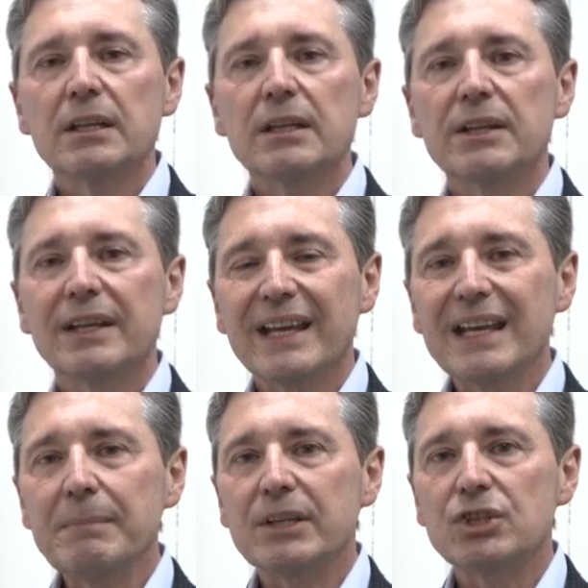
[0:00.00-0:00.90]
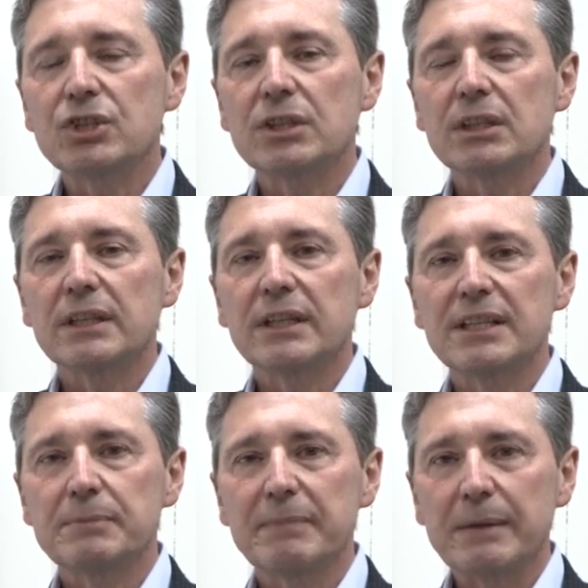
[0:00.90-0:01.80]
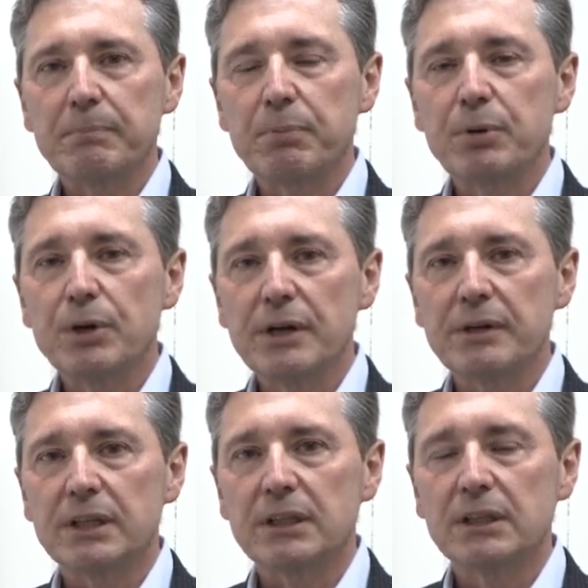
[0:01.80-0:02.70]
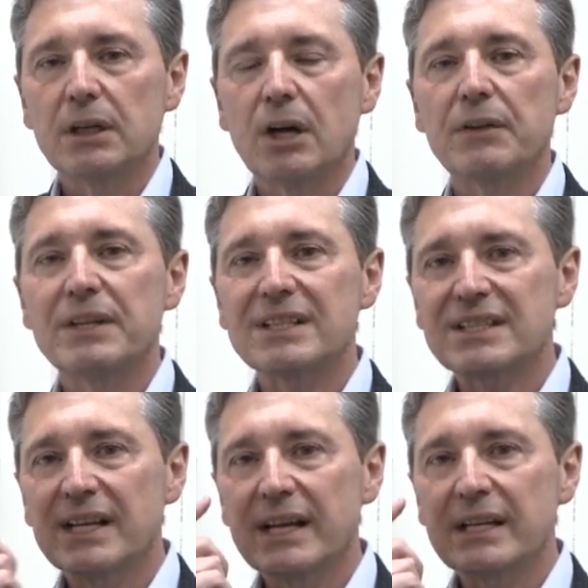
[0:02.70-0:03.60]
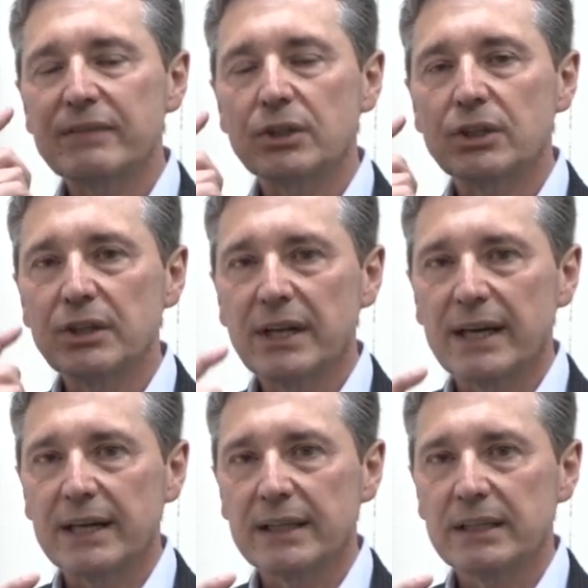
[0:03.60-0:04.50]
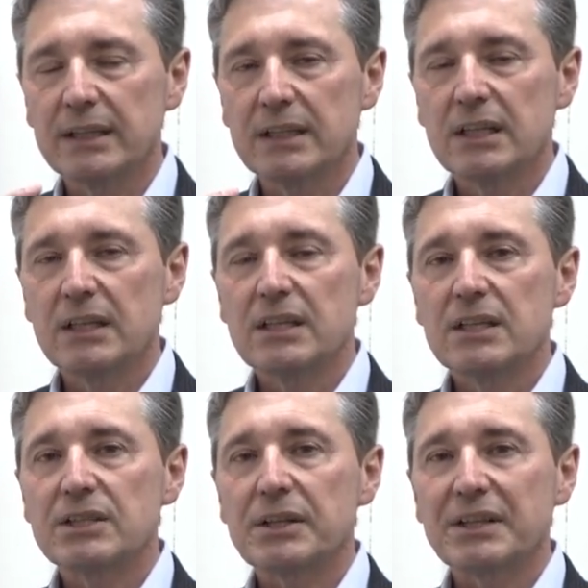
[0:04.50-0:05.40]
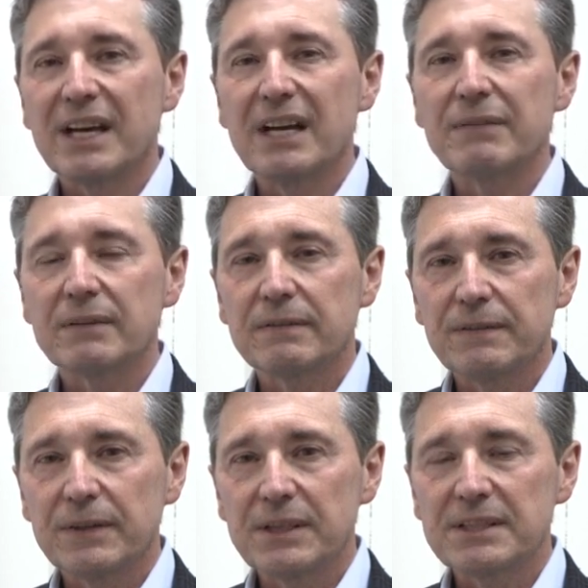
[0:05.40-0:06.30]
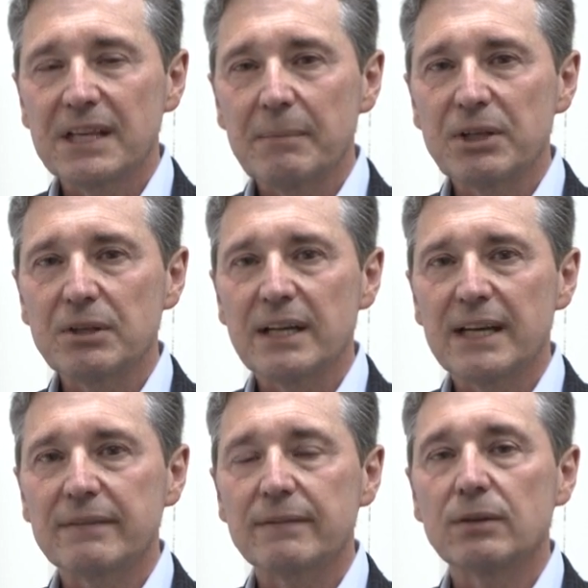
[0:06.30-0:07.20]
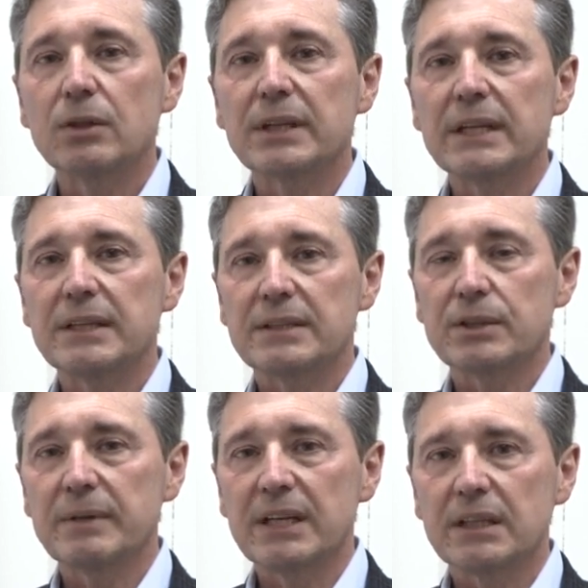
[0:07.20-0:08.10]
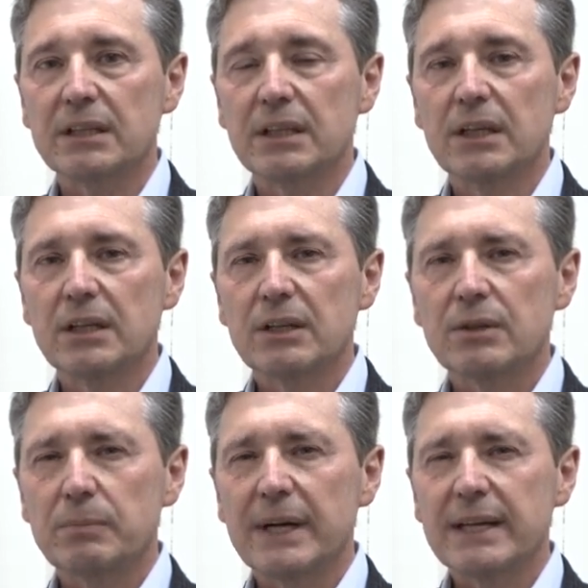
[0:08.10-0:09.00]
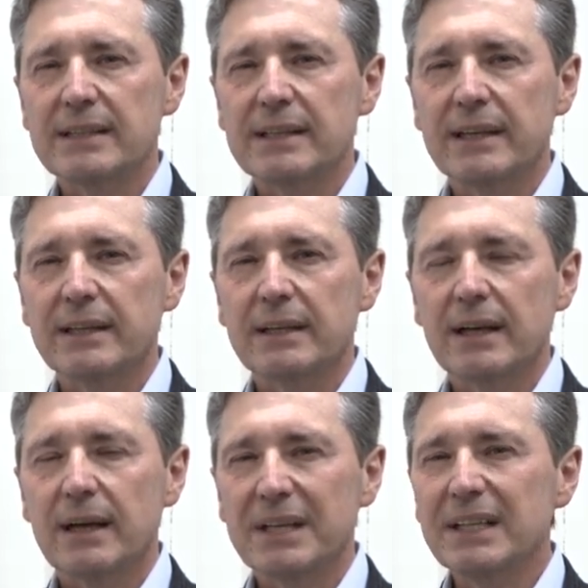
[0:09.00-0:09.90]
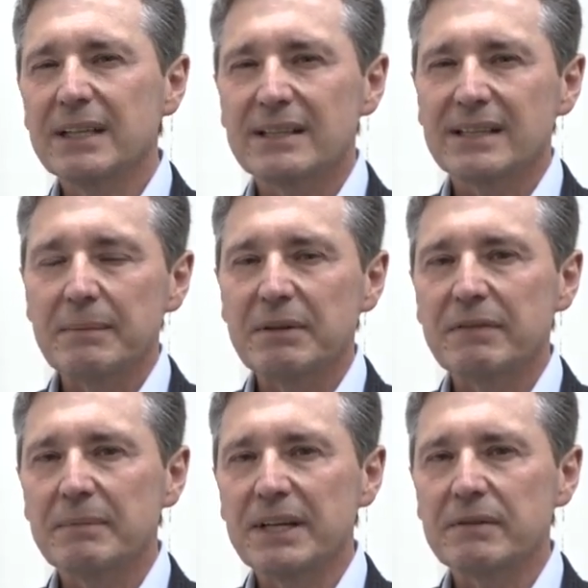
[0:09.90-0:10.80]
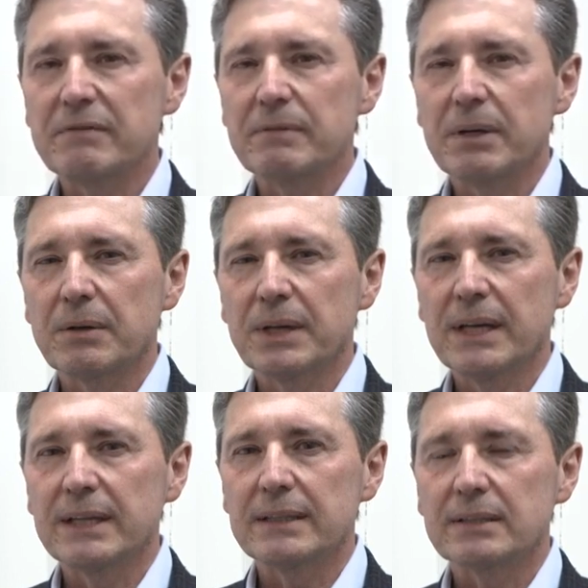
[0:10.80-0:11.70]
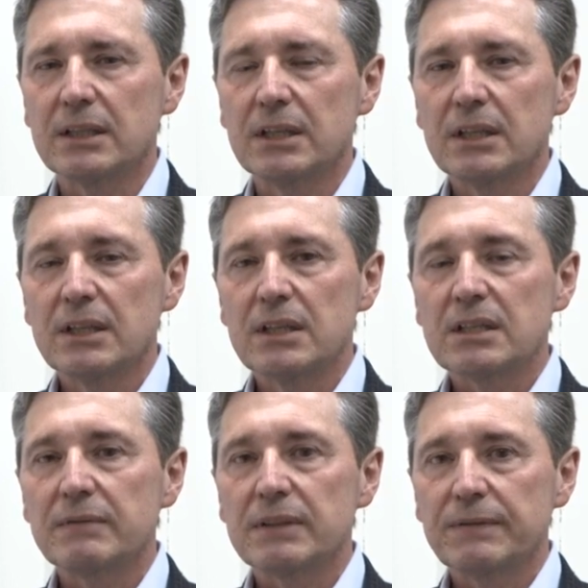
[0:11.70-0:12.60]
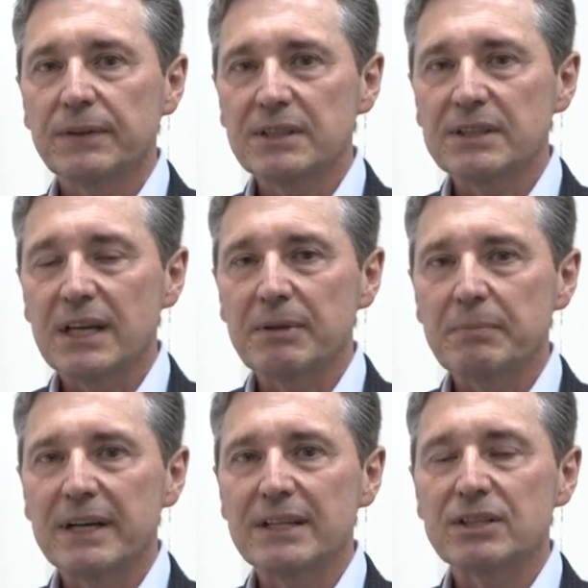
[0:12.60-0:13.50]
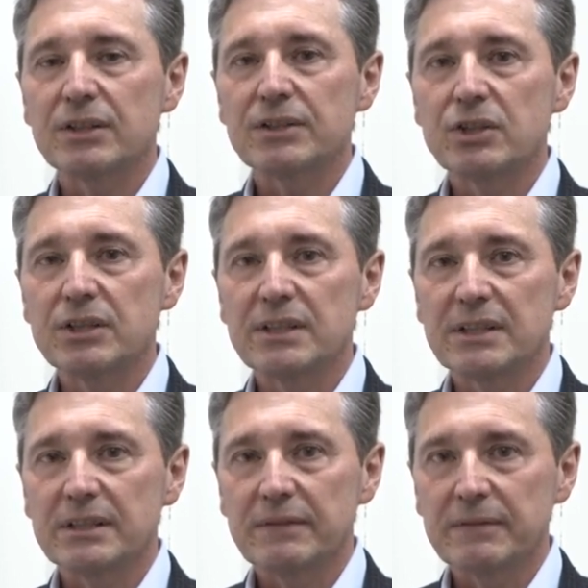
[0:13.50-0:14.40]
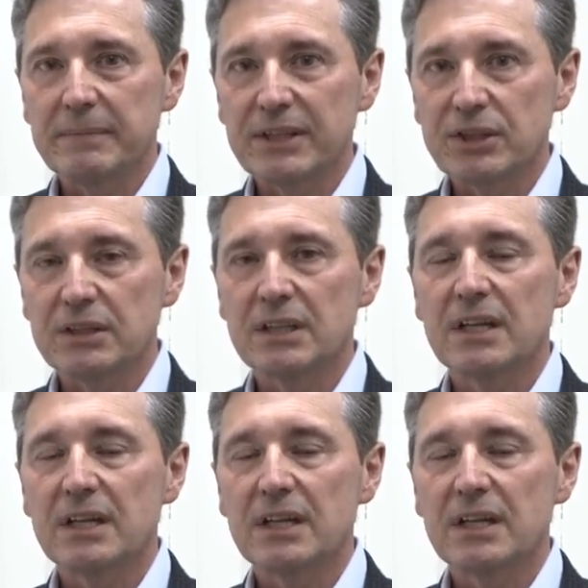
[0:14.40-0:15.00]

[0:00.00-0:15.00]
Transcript: the image is made poorer on the side of your good eye, so that now for the first time in your life, looking at a screen, your brain's saying, I'm getting the same information from both eyes. So for the first time, the brain starts using this information